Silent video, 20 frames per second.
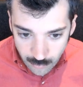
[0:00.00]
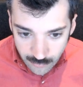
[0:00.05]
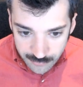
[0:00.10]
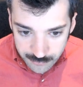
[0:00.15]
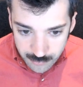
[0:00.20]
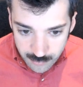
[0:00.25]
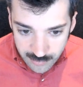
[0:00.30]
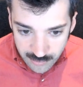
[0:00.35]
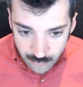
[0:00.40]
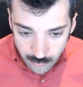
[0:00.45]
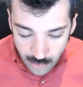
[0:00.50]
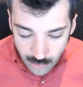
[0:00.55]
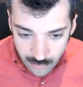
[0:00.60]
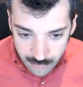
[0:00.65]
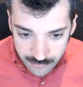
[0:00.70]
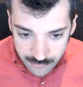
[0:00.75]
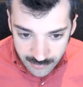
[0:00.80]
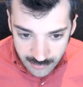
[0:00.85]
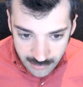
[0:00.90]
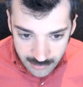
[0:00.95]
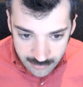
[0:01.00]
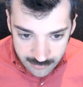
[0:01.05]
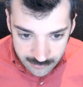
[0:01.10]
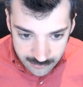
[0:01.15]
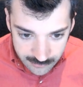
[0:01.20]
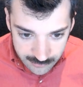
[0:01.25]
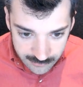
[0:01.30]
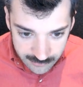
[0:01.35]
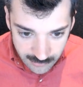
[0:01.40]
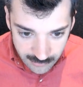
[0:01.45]
Well, this would be Rosa.
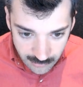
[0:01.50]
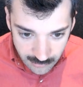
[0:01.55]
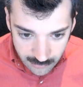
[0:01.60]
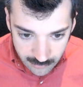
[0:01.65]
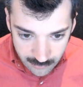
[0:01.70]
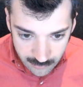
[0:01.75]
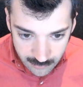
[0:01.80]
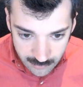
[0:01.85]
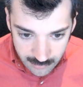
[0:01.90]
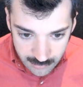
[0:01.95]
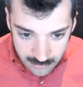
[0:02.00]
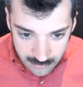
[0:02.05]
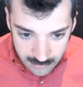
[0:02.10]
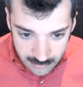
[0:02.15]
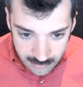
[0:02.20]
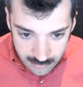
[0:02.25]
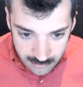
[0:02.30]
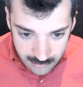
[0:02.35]
So